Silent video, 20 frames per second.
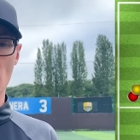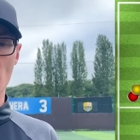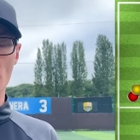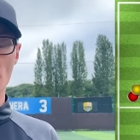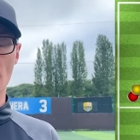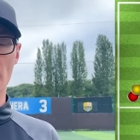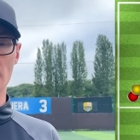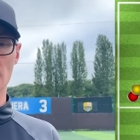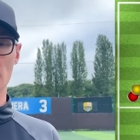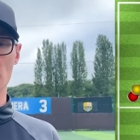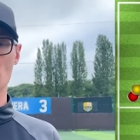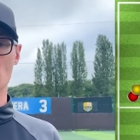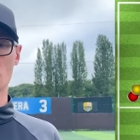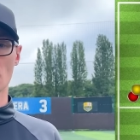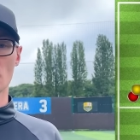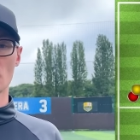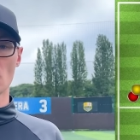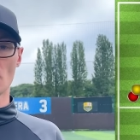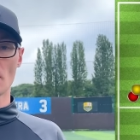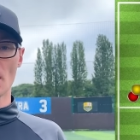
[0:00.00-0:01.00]
might literally
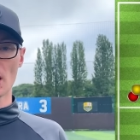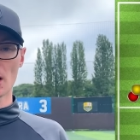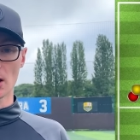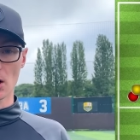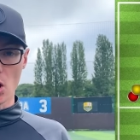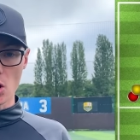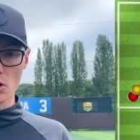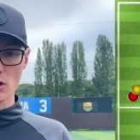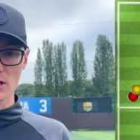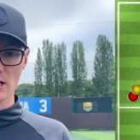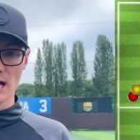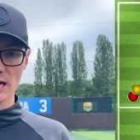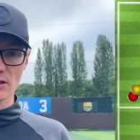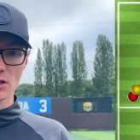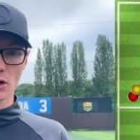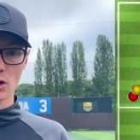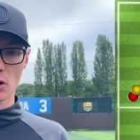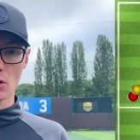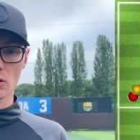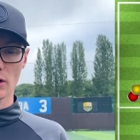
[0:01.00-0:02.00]
come alongside the
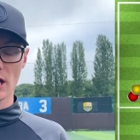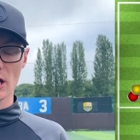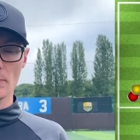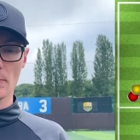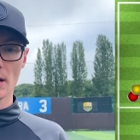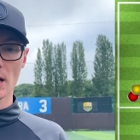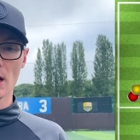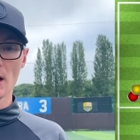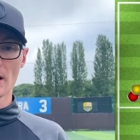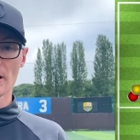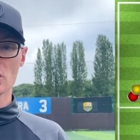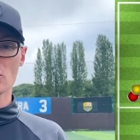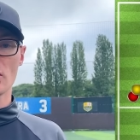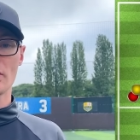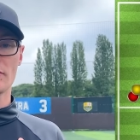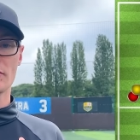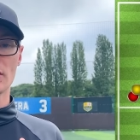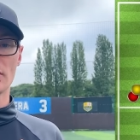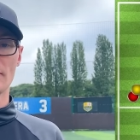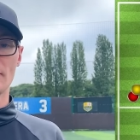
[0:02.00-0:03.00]
goalkeeper to
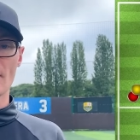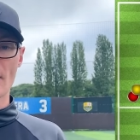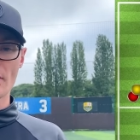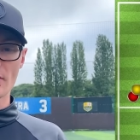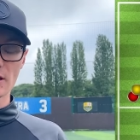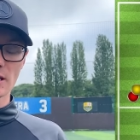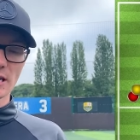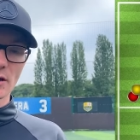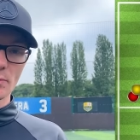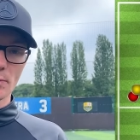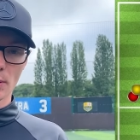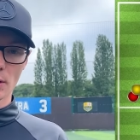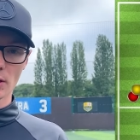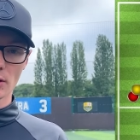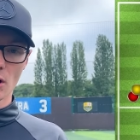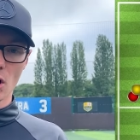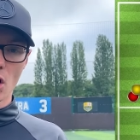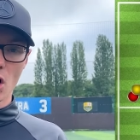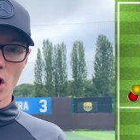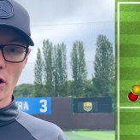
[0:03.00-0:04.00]
offer a very simple
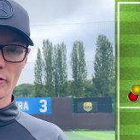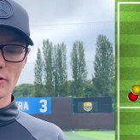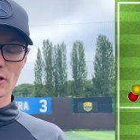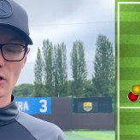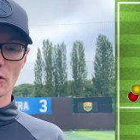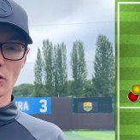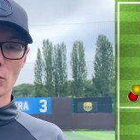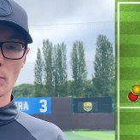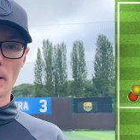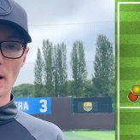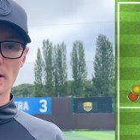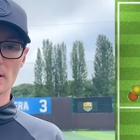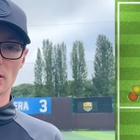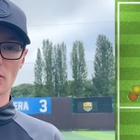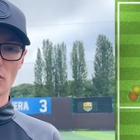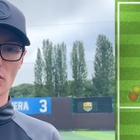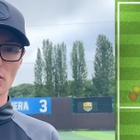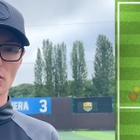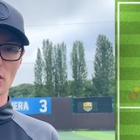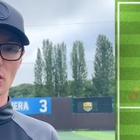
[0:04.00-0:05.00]
horizontal pass
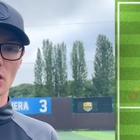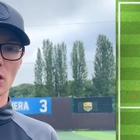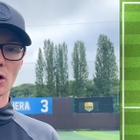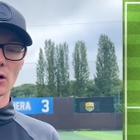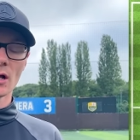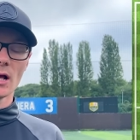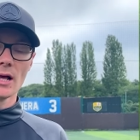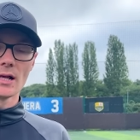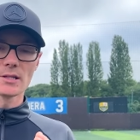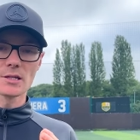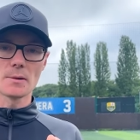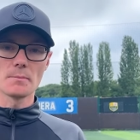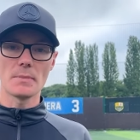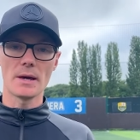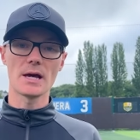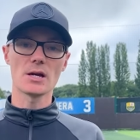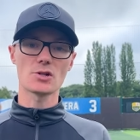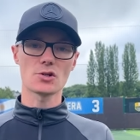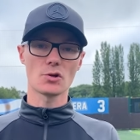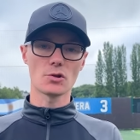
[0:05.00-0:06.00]
across the goal to
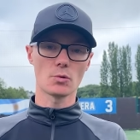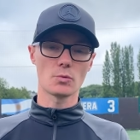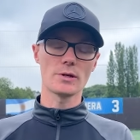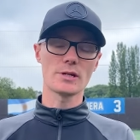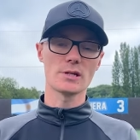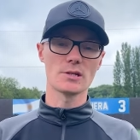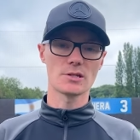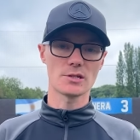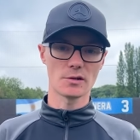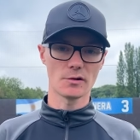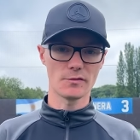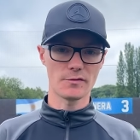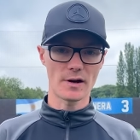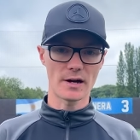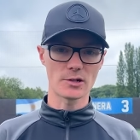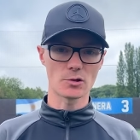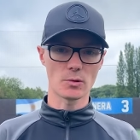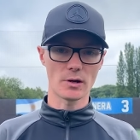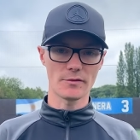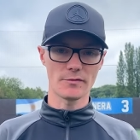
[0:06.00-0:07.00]
make sure that we can still find
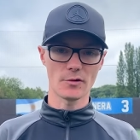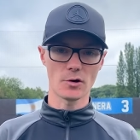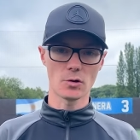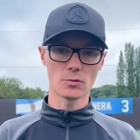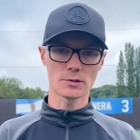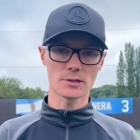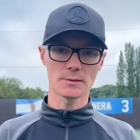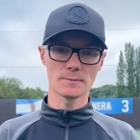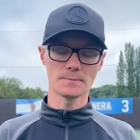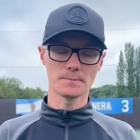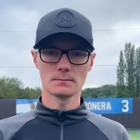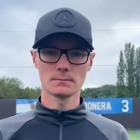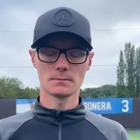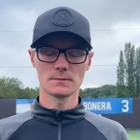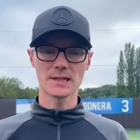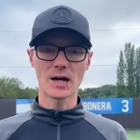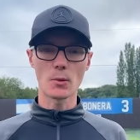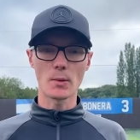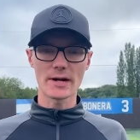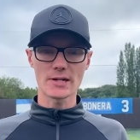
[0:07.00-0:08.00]
a way forward.
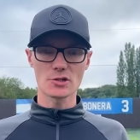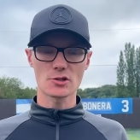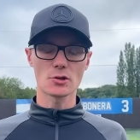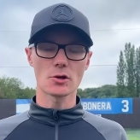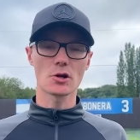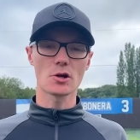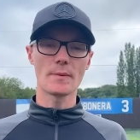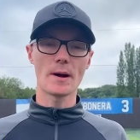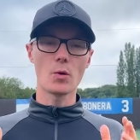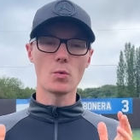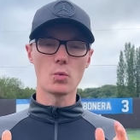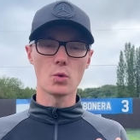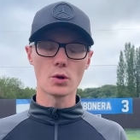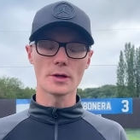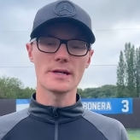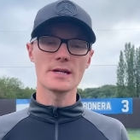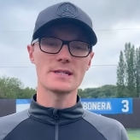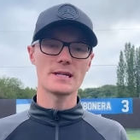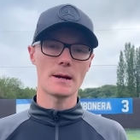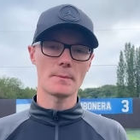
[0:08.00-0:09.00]
Now, we're just talking about one
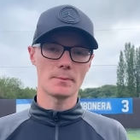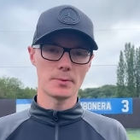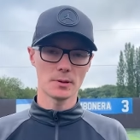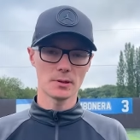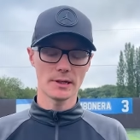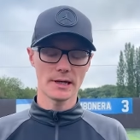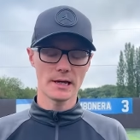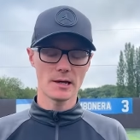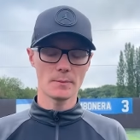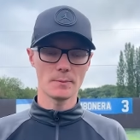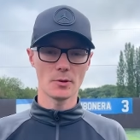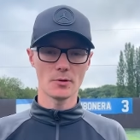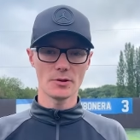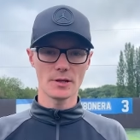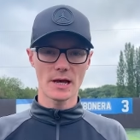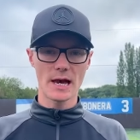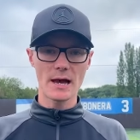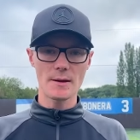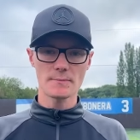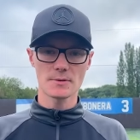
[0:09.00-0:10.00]
example here, but
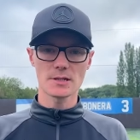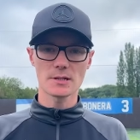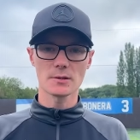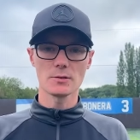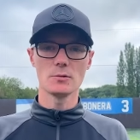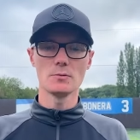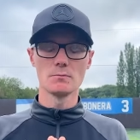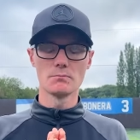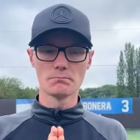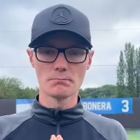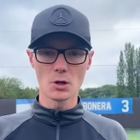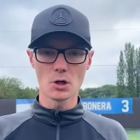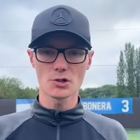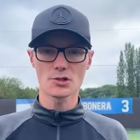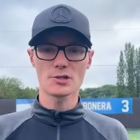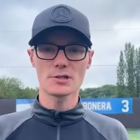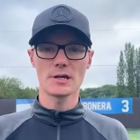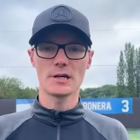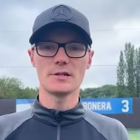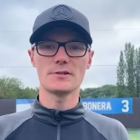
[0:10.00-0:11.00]
the absolute
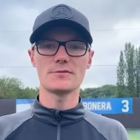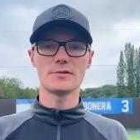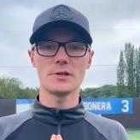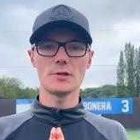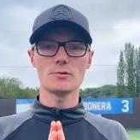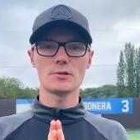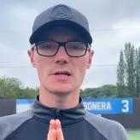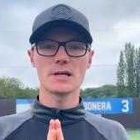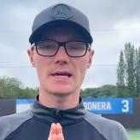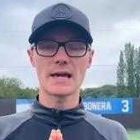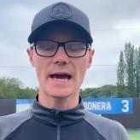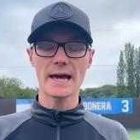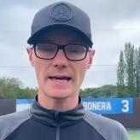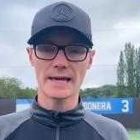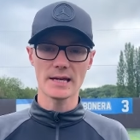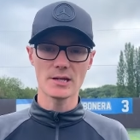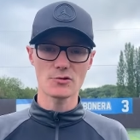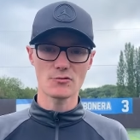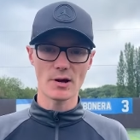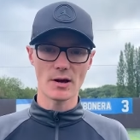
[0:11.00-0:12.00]
must is for you to get
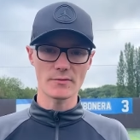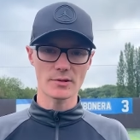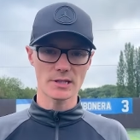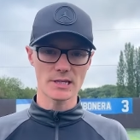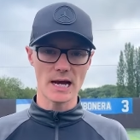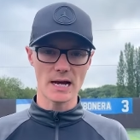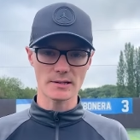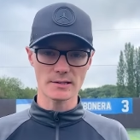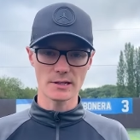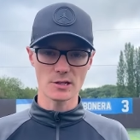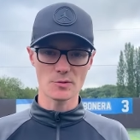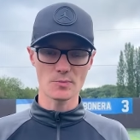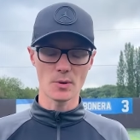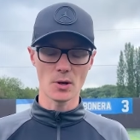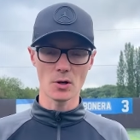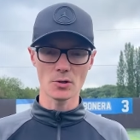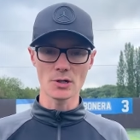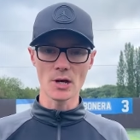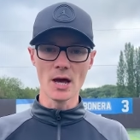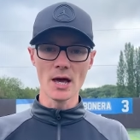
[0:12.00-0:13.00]
kids around the tactics
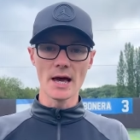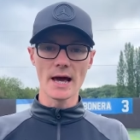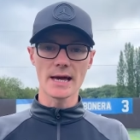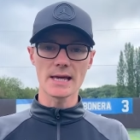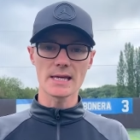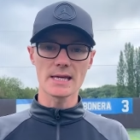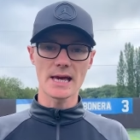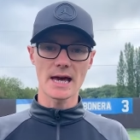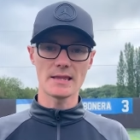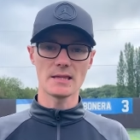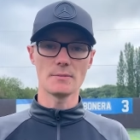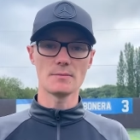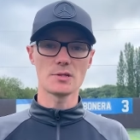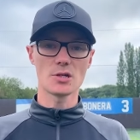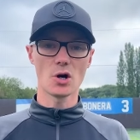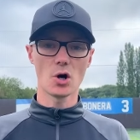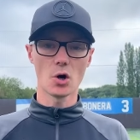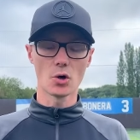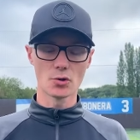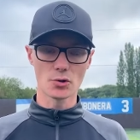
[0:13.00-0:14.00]
board and get them
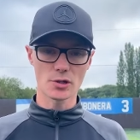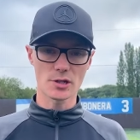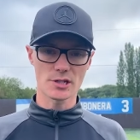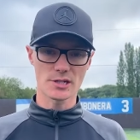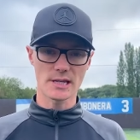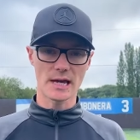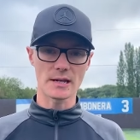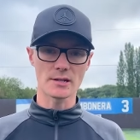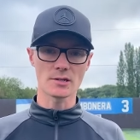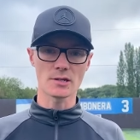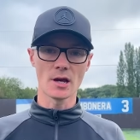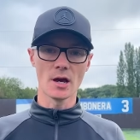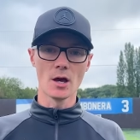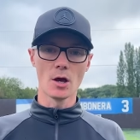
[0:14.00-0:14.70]
to understand